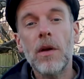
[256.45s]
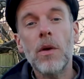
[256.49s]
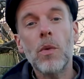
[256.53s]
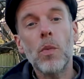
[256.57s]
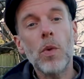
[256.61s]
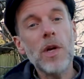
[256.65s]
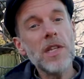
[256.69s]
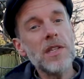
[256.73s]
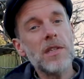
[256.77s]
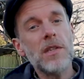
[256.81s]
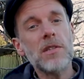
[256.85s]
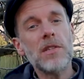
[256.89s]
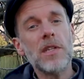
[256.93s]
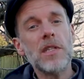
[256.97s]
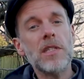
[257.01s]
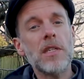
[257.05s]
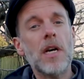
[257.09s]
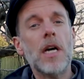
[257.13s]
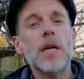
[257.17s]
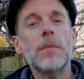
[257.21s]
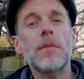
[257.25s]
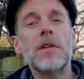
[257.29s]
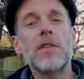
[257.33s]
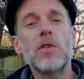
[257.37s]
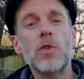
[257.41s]
Winter's a
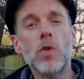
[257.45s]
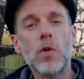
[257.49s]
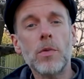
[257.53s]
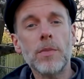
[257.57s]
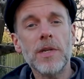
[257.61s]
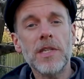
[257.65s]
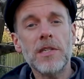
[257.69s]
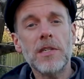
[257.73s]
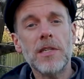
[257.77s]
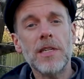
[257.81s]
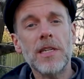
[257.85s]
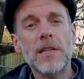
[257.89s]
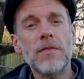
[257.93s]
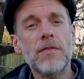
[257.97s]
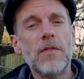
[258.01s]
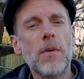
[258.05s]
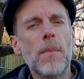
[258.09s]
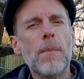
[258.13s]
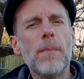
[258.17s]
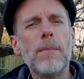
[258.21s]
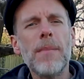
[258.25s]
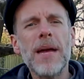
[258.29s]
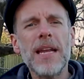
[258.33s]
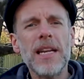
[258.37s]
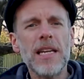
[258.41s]
time of dormancy for
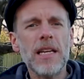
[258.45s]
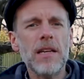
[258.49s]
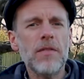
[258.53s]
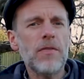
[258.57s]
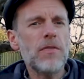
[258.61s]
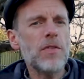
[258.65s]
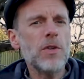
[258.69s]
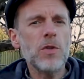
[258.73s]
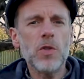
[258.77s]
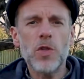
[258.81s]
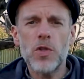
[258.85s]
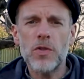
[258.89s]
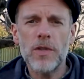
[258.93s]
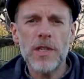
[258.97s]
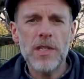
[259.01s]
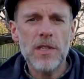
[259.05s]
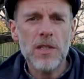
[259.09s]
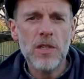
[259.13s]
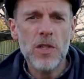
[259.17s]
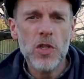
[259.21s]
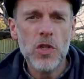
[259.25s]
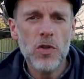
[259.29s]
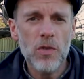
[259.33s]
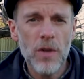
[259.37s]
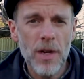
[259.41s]
many fruit trees
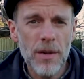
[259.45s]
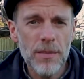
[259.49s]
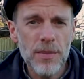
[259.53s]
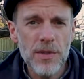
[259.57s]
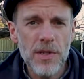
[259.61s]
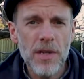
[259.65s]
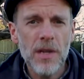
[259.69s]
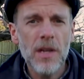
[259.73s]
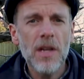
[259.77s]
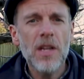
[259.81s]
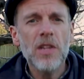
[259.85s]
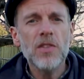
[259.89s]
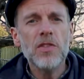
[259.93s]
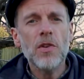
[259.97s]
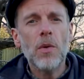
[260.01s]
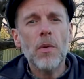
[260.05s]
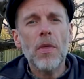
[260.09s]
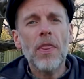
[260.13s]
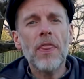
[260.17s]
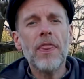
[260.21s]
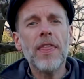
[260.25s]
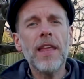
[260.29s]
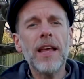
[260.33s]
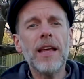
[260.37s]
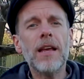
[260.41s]
and shrubs, so
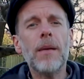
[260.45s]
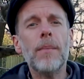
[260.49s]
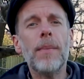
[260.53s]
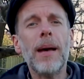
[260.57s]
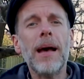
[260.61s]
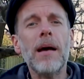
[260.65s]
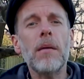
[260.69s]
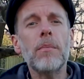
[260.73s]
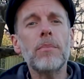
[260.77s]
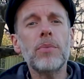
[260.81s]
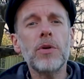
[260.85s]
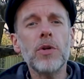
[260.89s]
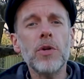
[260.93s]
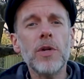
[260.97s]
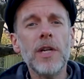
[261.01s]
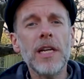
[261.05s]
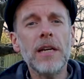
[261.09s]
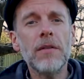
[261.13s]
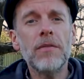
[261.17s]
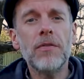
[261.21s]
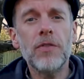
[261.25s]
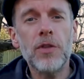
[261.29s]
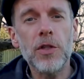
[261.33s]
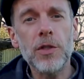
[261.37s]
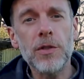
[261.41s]
think about pruning
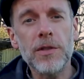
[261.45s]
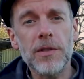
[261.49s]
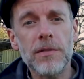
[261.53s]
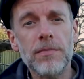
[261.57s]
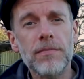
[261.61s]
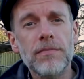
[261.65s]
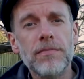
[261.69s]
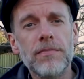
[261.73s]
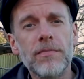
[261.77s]
fruit.